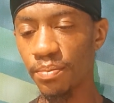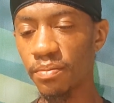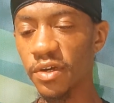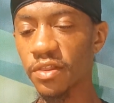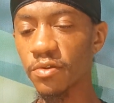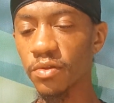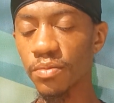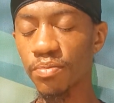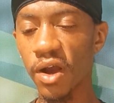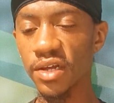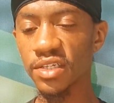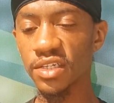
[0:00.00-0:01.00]
But through the
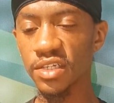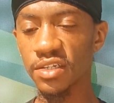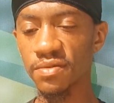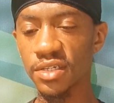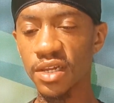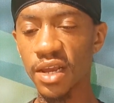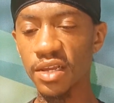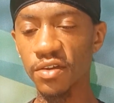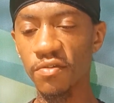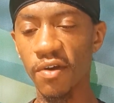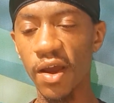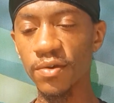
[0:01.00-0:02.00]
process of staying
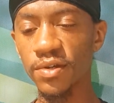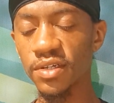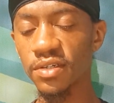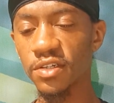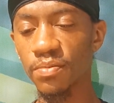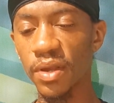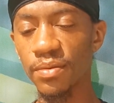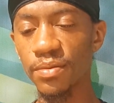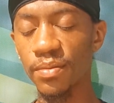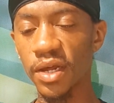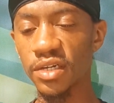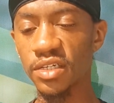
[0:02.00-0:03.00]
grounded, so maybe
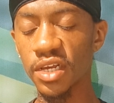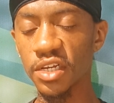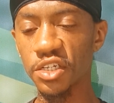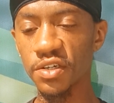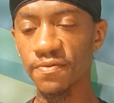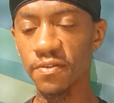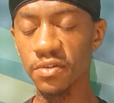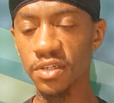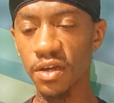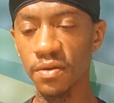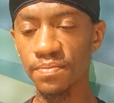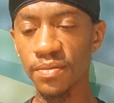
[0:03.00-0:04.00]
meditation for
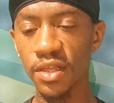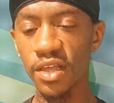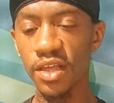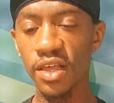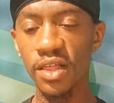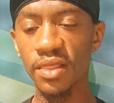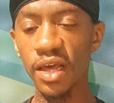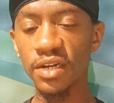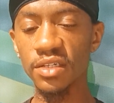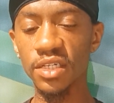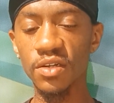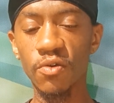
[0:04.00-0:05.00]
some, that
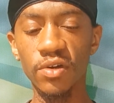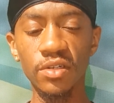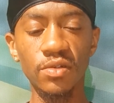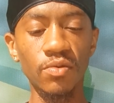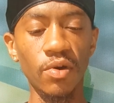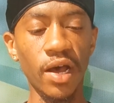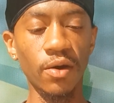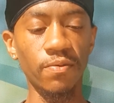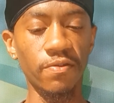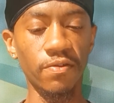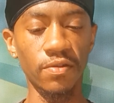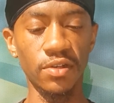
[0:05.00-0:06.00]
is going to help
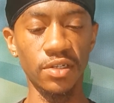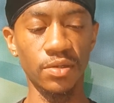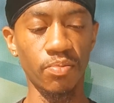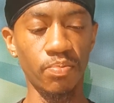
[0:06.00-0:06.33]
for this